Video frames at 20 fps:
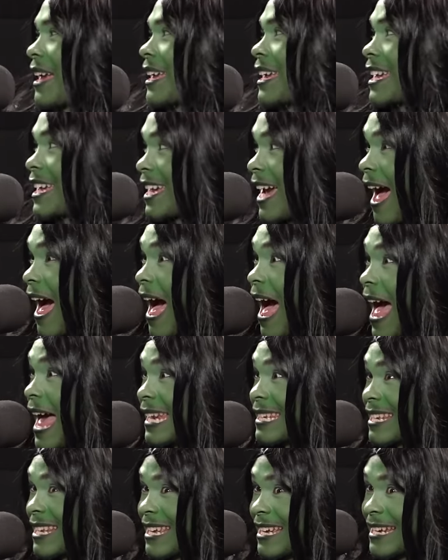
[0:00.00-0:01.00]
that's
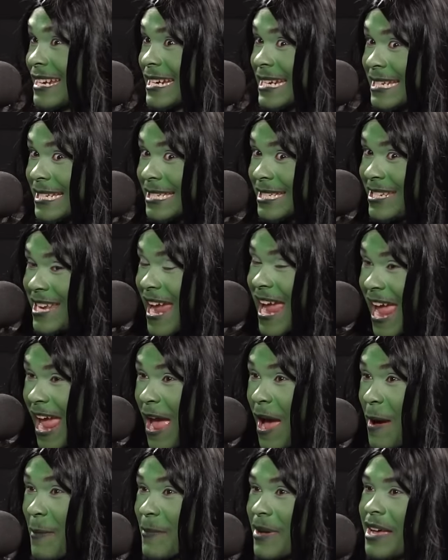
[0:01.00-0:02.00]
God like a horse.
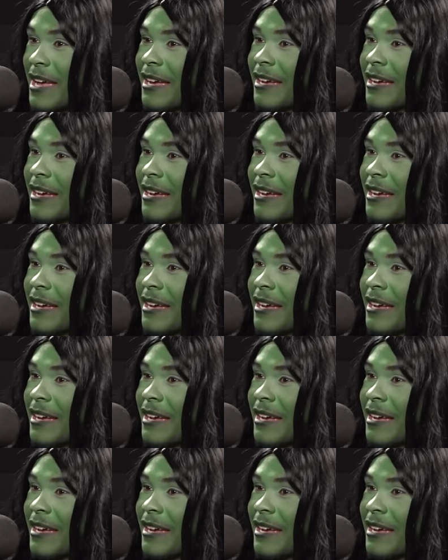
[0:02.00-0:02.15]
Damn, that's